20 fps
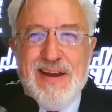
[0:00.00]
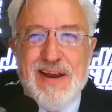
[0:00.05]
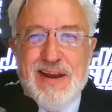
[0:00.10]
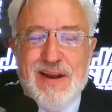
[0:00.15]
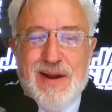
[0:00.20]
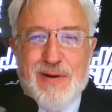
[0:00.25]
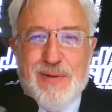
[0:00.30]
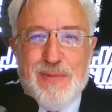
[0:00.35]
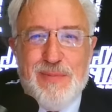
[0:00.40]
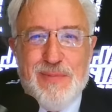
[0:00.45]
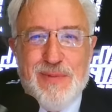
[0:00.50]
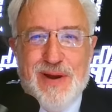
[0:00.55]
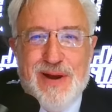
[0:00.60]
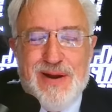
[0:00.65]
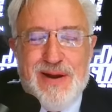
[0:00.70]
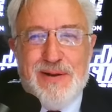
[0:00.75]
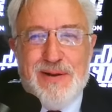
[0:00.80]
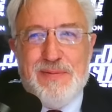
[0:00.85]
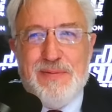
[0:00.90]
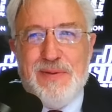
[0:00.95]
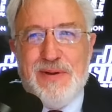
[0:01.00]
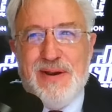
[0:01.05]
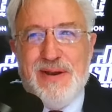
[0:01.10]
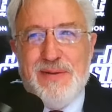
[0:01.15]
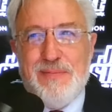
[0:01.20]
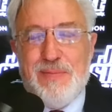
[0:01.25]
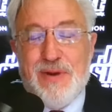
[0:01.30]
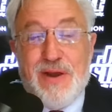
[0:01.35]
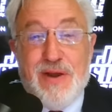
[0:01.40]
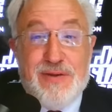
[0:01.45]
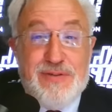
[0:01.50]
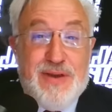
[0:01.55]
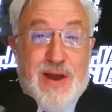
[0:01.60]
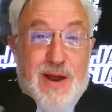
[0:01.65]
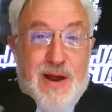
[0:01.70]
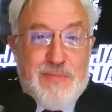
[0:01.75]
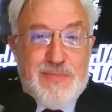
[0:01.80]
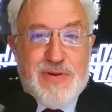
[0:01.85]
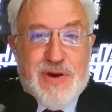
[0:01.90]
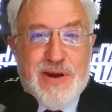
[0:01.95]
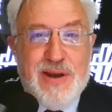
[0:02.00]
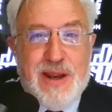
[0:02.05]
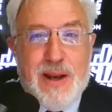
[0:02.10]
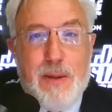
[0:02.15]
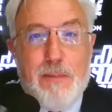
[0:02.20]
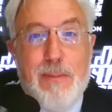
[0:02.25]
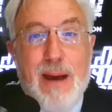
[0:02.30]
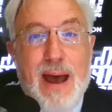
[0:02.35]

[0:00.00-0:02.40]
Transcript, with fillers: you know, because I'm trying to get